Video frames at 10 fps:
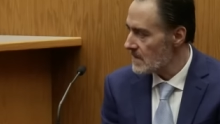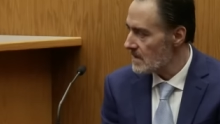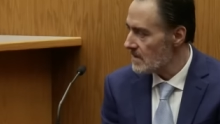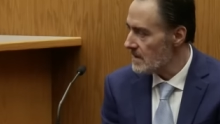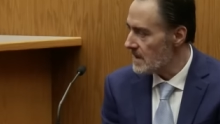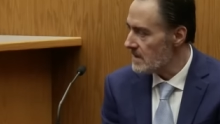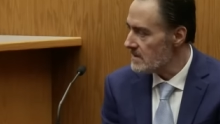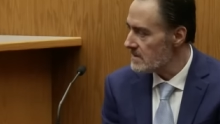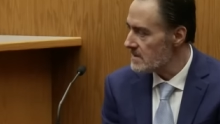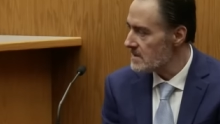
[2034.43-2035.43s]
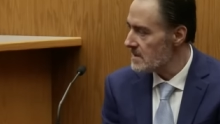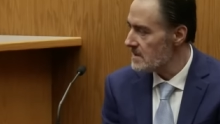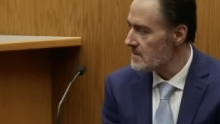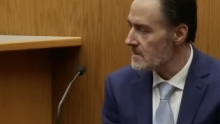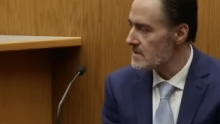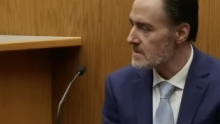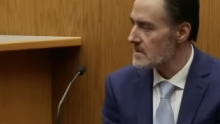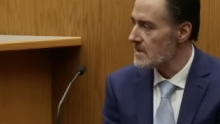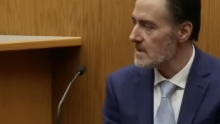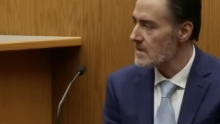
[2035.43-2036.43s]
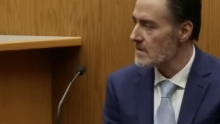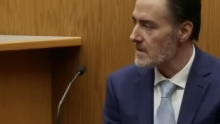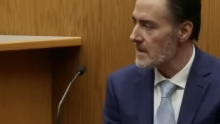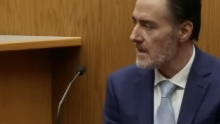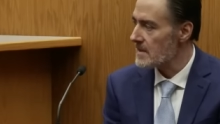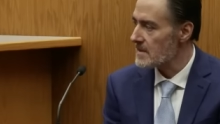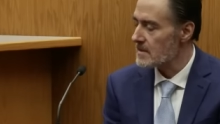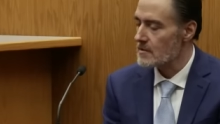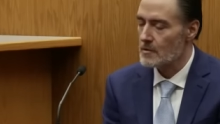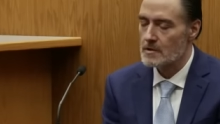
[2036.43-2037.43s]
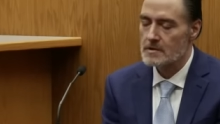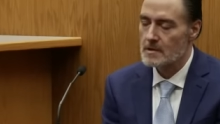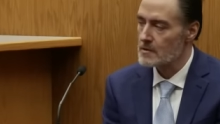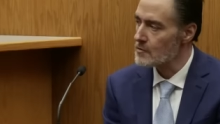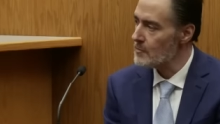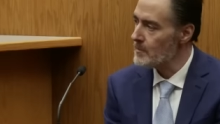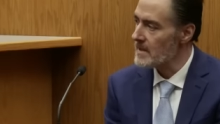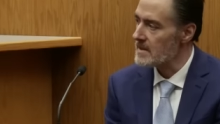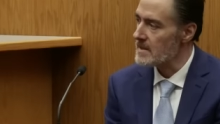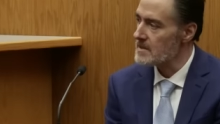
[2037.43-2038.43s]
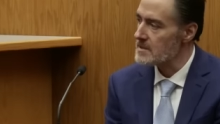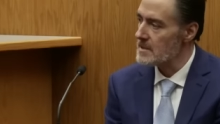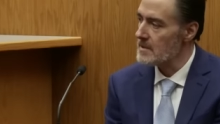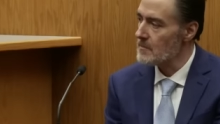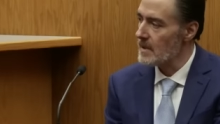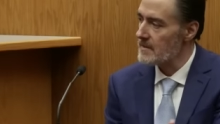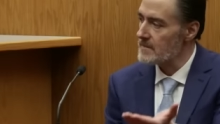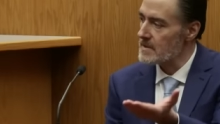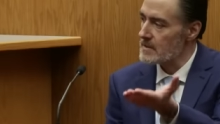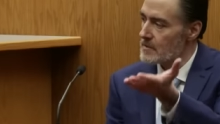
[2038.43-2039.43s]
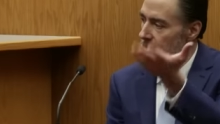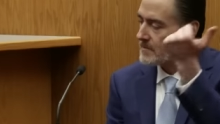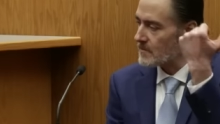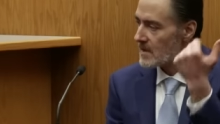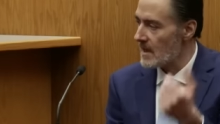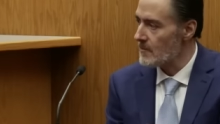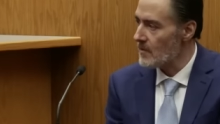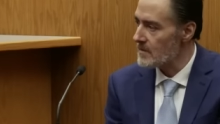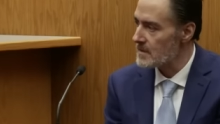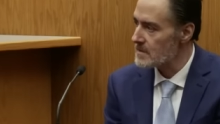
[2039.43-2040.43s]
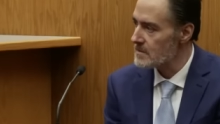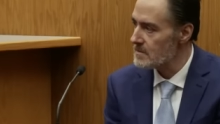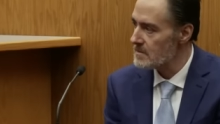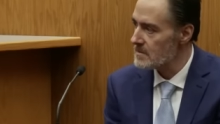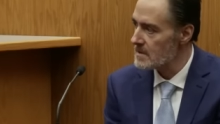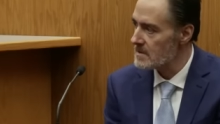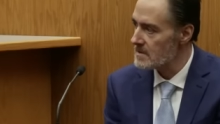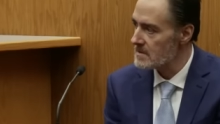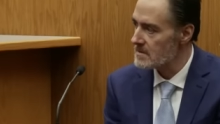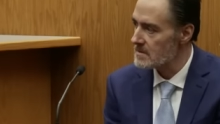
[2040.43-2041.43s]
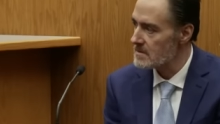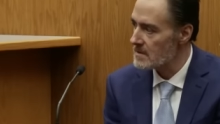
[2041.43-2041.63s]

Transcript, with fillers: Oh yeah, she was uh, looking at towards her group, and then she waved to them to come over to uh, to